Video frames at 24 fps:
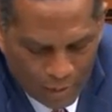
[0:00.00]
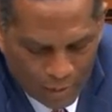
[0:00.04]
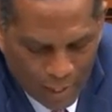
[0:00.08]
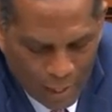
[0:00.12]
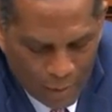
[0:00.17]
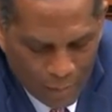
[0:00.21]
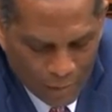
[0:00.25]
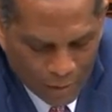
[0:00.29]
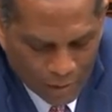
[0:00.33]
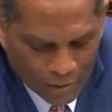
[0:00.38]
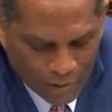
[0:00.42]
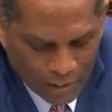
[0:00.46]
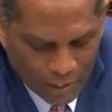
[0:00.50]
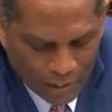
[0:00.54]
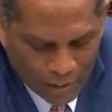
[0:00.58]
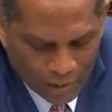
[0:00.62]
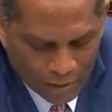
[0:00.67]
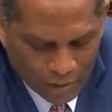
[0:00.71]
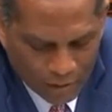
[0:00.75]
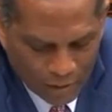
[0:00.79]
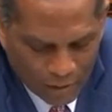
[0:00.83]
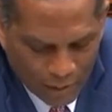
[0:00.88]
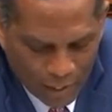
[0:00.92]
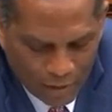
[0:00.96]
That being said,
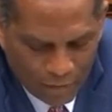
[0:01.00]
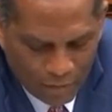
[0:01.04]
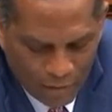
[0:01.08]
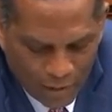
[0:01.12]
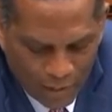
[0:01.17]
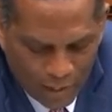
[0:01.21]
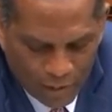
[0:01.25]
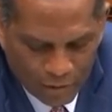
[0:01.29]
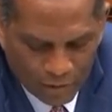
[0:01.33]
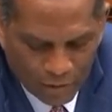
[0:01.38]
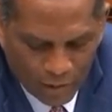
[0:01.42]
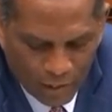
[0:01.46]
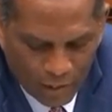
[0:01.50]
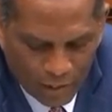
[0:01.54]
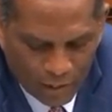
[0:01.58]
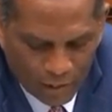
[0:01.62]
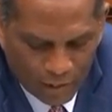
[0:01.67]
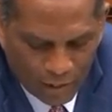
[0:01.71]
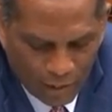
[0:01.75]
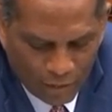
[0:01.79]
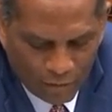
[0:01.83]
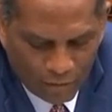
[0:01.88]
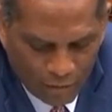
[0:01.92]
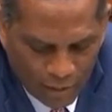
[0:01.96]
the
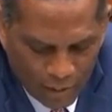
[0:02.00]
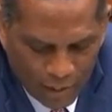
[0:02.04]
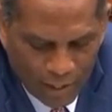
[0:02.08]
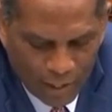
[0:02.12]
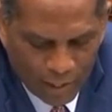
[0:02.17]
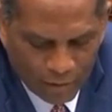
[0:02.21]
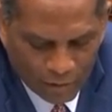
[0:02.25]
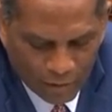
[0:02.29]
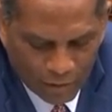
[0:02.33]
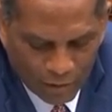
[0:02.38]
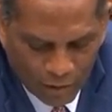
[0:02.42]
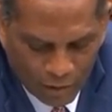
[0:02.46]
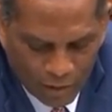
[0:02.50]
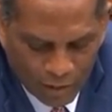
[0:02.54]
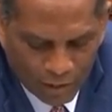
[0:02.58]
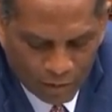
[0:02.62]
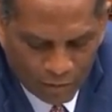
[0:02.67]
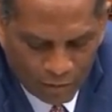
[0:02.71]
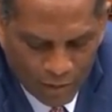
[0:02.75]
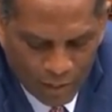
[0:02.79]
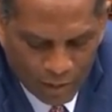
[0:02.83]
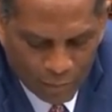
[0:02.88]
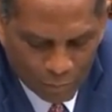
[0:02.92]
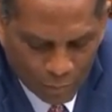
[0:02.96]
FAA has
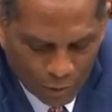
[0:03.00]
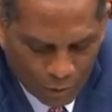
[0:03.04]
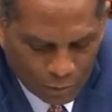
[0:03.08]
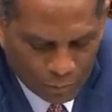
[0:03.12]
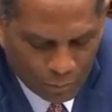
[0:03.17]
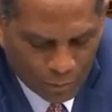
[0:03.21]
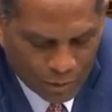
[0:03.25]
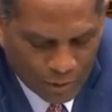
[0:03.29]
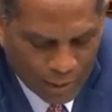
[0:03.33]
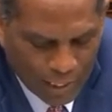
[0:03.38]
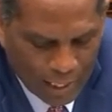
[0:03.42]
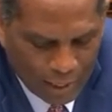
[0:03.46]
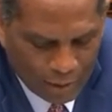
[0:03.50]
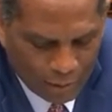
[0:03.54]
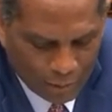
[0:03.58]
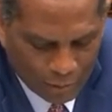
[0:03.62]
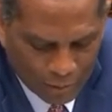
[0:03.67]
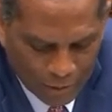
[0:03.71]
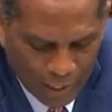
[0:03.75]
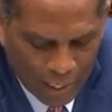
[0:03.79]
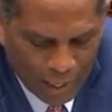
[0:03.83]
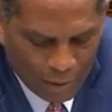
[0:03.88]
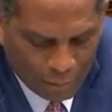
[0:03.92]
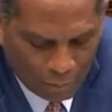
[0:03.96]
identified multiple
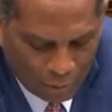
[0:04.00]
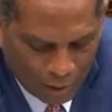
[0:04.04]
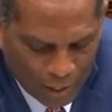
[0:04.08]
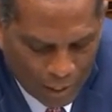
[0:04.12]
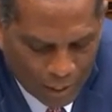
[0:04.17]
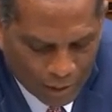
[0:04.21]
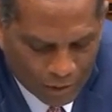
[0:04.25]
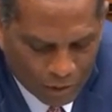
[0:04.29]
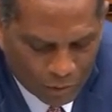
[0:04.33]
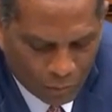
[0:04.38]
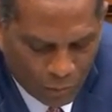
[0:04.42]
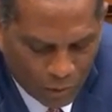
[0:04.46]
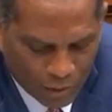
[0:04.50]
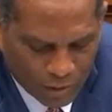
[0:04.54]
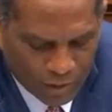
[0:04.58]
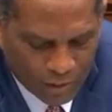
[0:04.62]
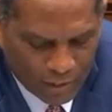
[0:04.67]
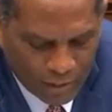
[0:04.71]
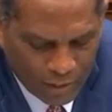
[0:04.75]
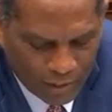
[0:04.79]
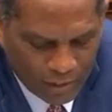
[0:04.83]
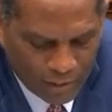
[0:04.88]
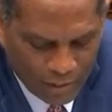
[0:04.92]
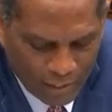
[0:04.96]
time blocks where the
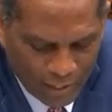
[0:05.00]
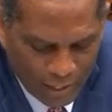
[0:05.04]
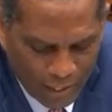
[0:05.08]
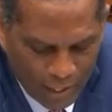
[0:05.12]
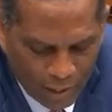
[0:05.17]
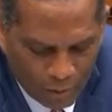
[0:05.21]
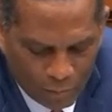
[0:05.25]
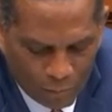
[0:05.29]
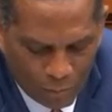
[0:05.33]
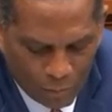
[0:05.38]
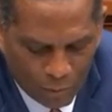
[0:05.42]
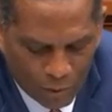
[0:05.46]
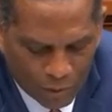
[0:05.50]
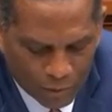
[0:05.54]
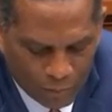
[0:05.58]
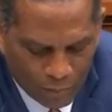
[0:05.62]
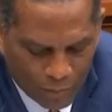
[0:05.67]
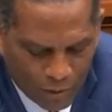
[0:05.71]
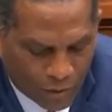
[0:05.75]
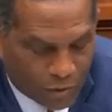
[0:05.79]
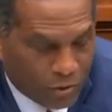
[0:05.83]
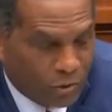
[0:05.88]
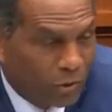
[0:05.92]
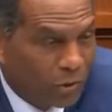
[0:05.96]
DCA
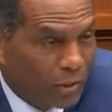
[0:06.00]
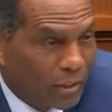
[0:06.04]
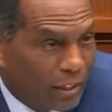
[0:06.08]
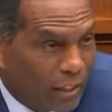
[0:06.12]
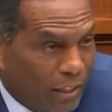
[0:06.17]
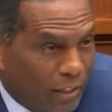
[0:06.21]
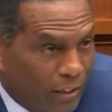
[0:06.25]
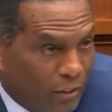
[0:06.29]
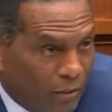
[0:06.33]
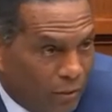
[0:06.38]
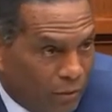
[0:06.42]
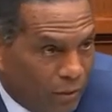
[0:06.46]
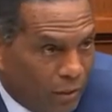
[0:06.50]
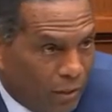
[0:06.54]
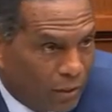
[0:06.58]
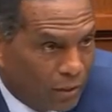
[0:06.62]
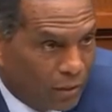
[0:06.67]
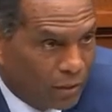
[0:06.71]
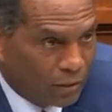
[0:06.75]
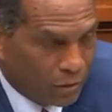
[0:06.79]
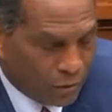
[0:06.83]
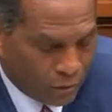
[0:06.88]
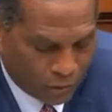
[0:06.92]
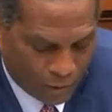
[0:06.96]
airport is currently
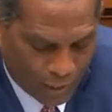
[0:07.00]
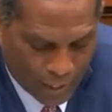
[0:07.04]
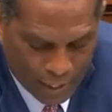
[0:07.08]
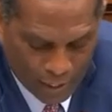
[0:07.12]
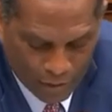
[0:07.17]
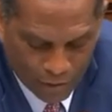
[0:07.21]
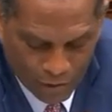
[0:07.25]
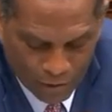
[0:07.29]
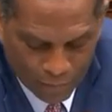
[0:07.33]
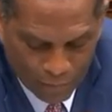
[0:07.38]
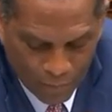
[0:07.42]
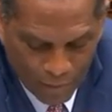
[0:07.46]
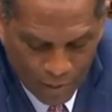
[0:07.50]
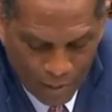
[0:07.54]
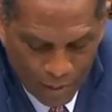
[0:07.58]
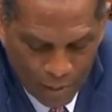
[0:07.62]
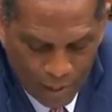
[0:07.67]
underutilized.